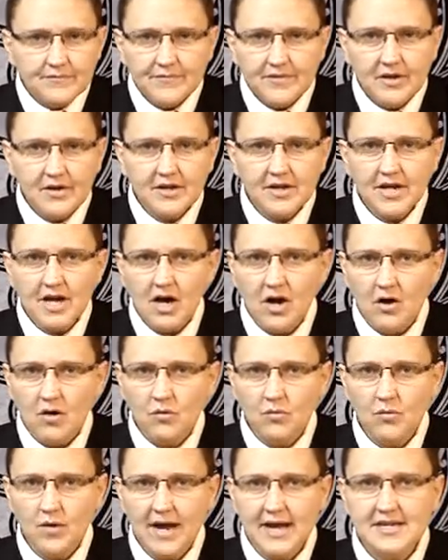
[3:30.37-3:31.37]
there you
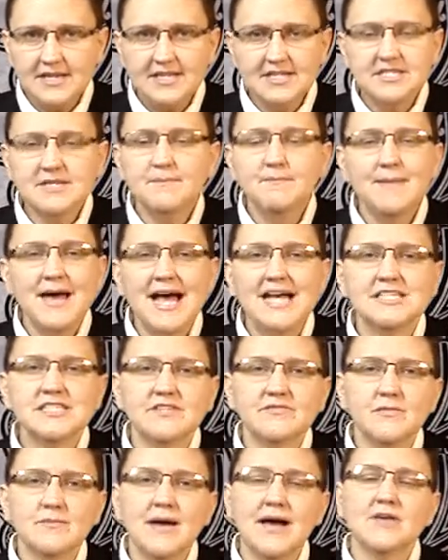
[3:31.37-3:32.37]
go, right? It's a
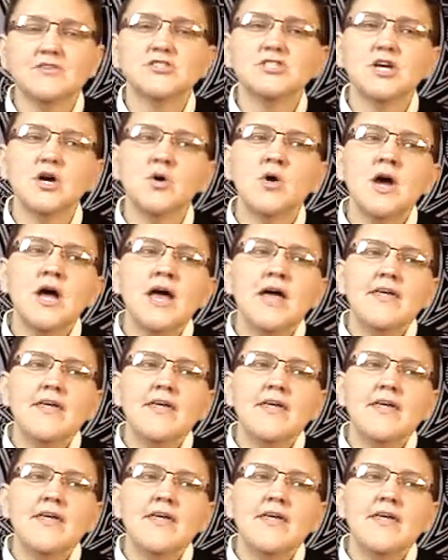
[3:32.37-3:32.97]
massive amount. So